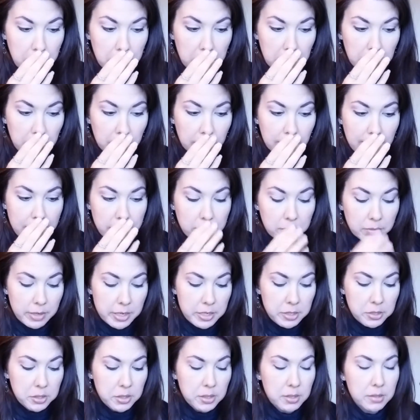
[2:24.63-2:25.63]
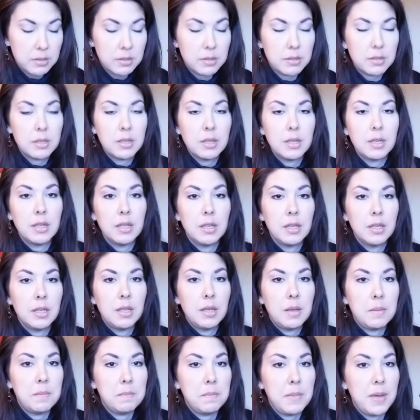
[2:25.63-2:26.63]
collaboration
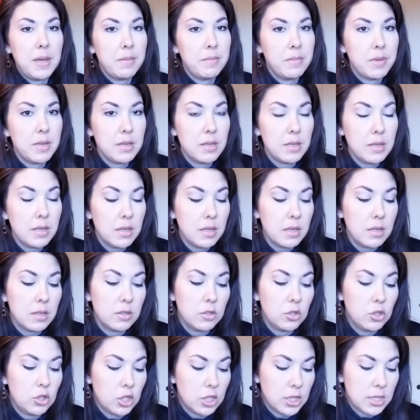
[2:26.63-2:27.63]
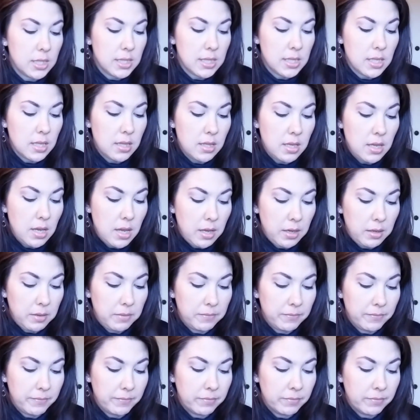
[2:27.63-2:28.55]
may be just the thing.